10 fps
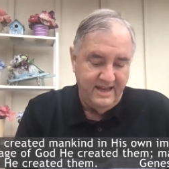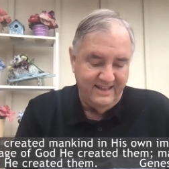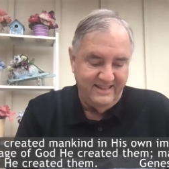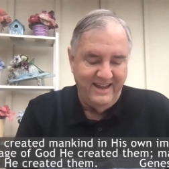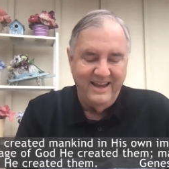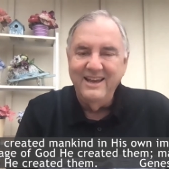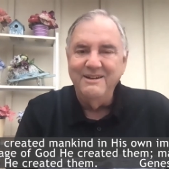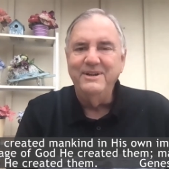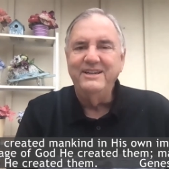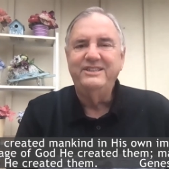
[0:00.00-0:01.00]
In the
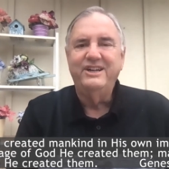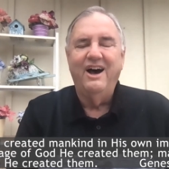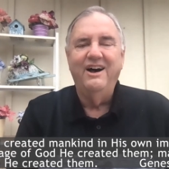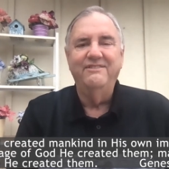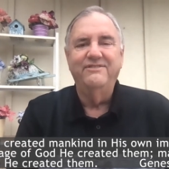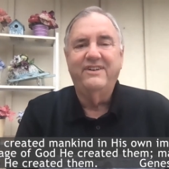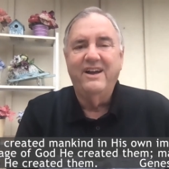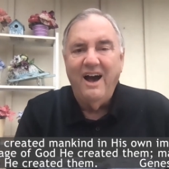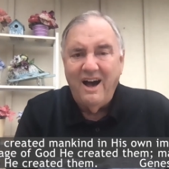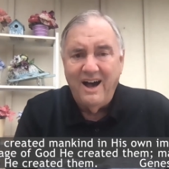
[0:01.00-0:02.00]
image of
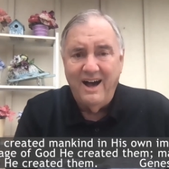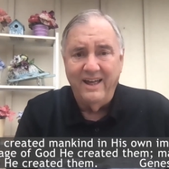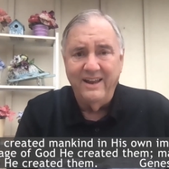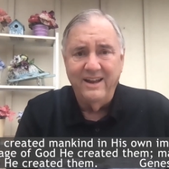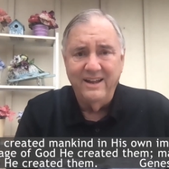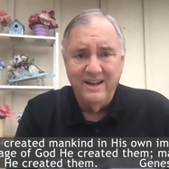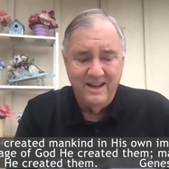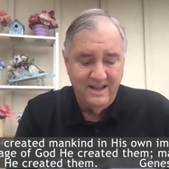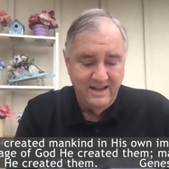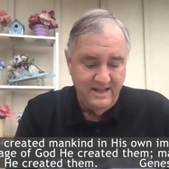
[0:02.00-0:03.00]
God,
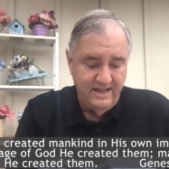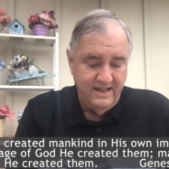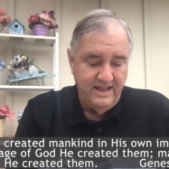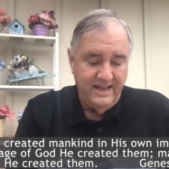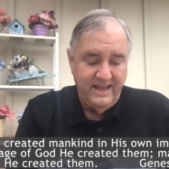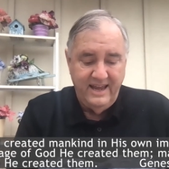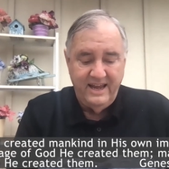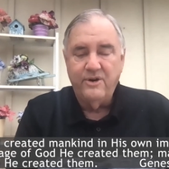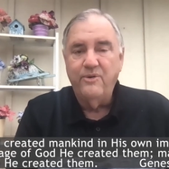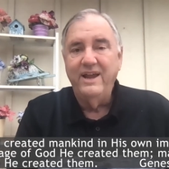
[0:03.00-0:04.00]
he
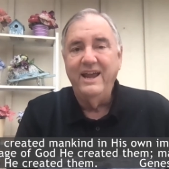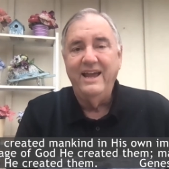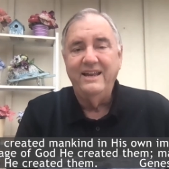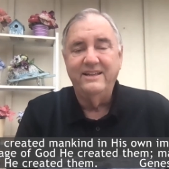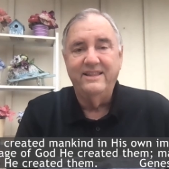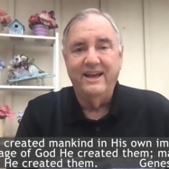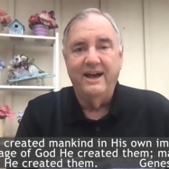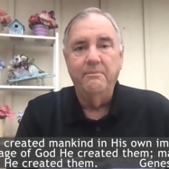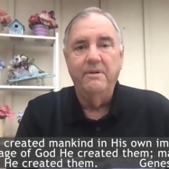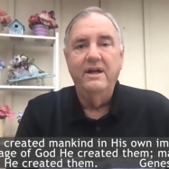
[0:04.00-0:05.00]
created
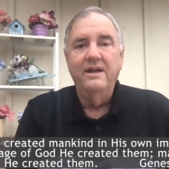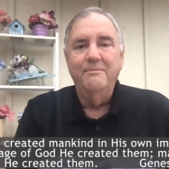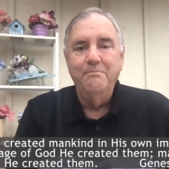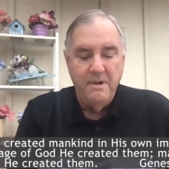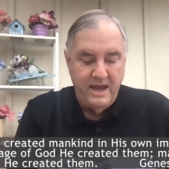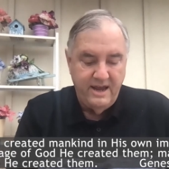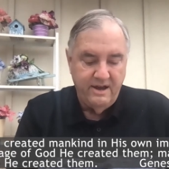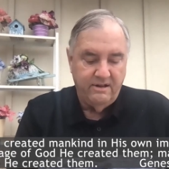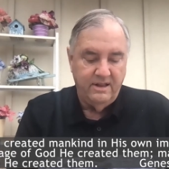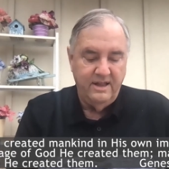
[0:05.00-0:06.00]
them,
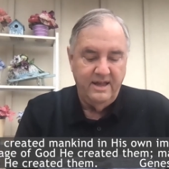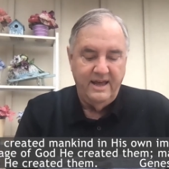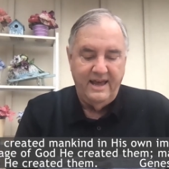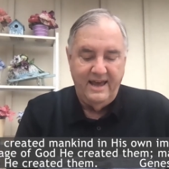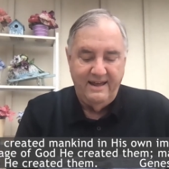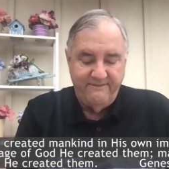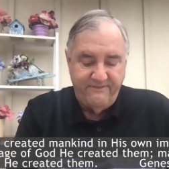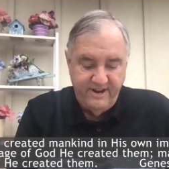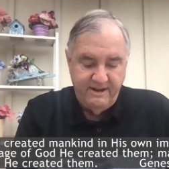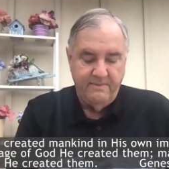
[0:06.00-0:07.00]
male and
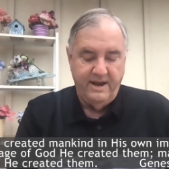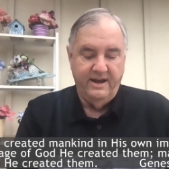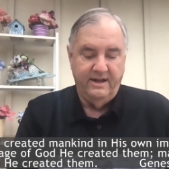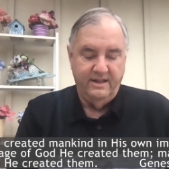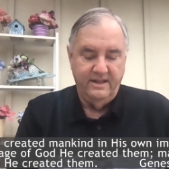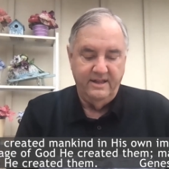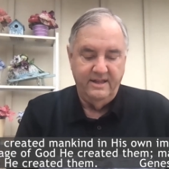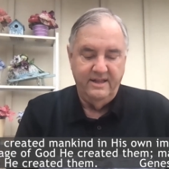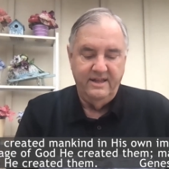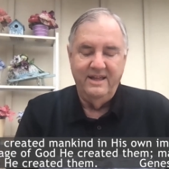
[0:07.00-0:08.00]
female.
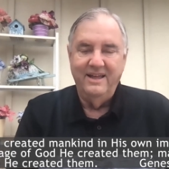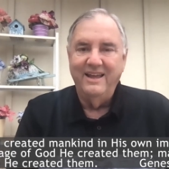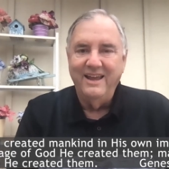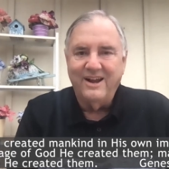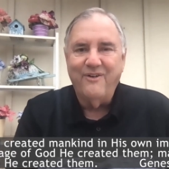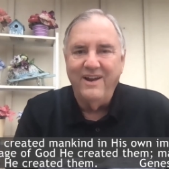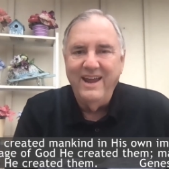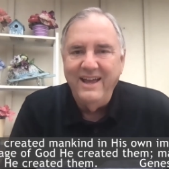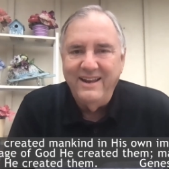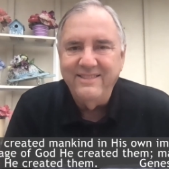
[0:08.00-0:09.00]
He
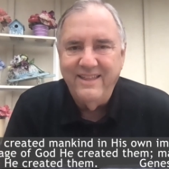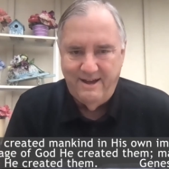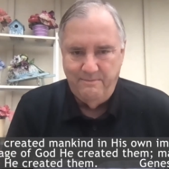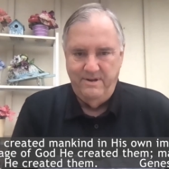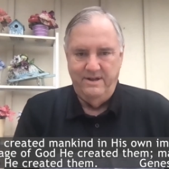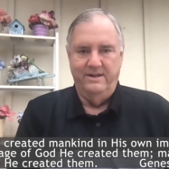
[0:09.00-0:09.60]
created them.